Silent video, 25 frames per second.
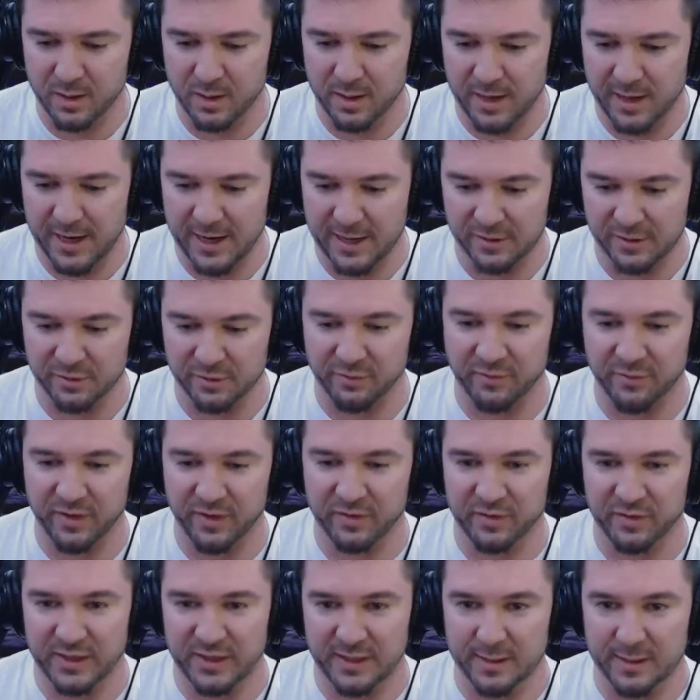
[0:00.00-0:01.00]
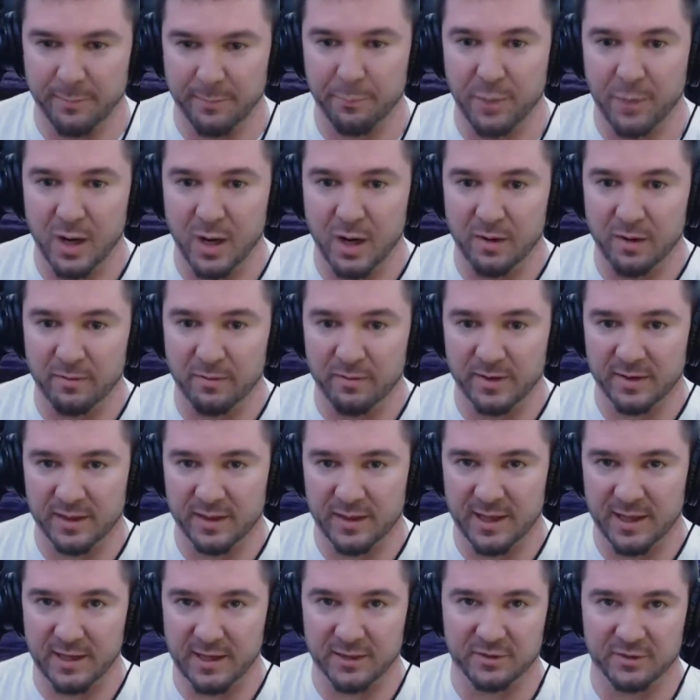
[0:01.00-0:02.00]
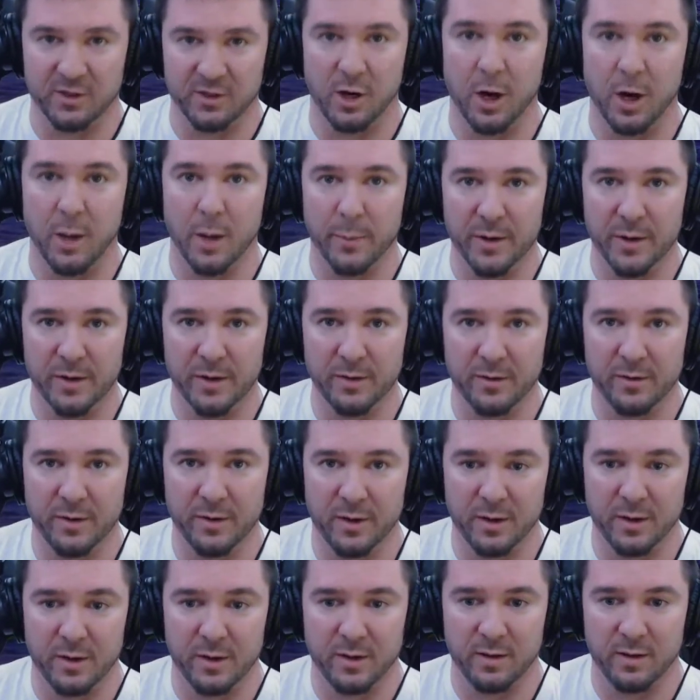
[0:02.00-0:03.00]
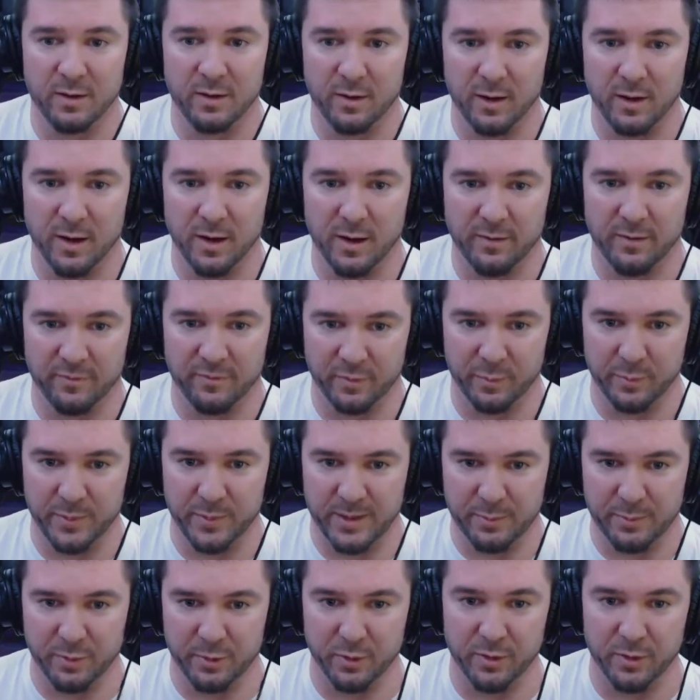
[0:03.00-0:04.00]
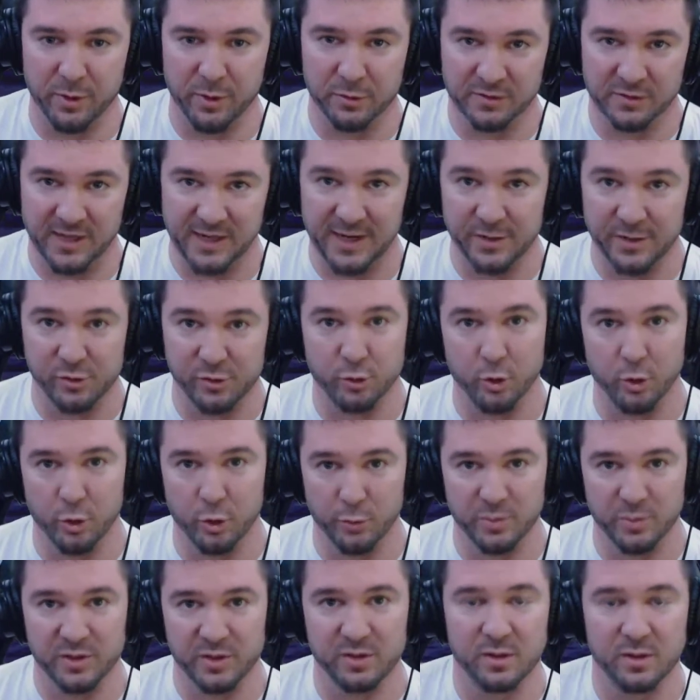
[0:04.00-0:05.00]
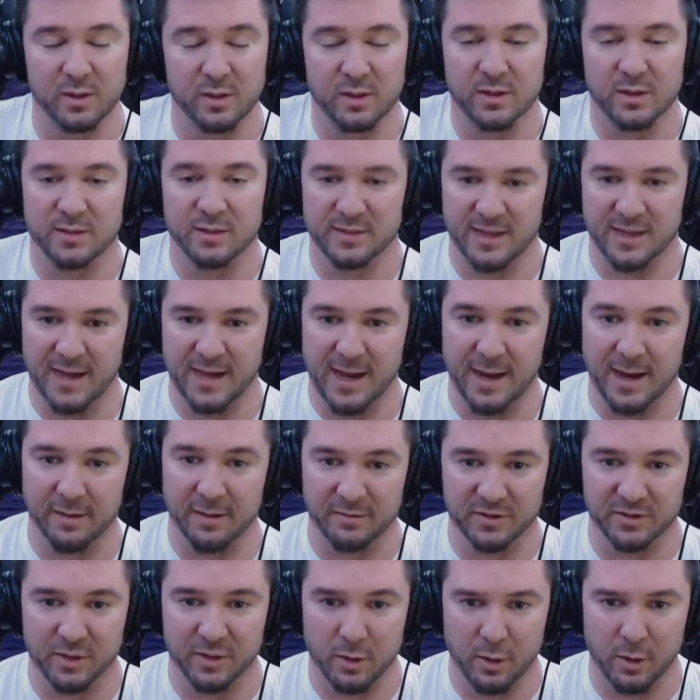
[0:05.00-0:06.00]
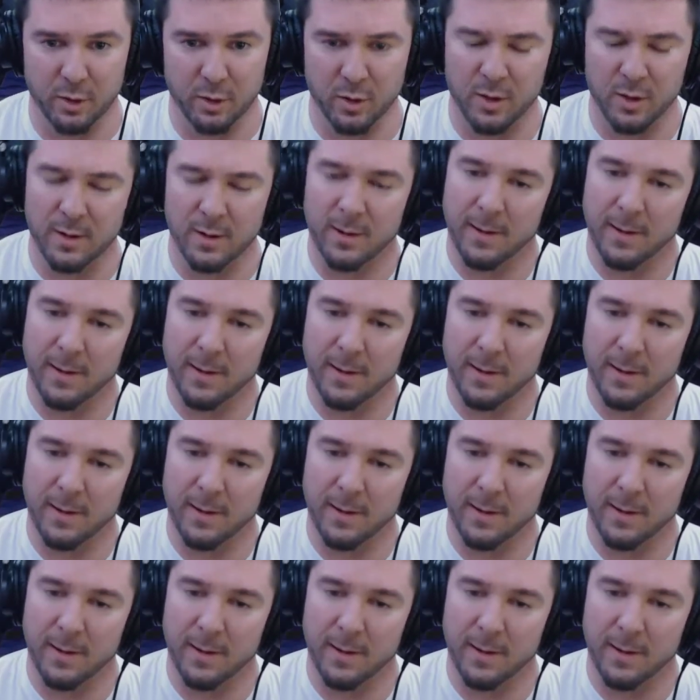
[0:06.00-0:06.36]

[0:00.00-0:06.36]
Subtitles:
age 50 and above that it's common for people in those age groups to have. So,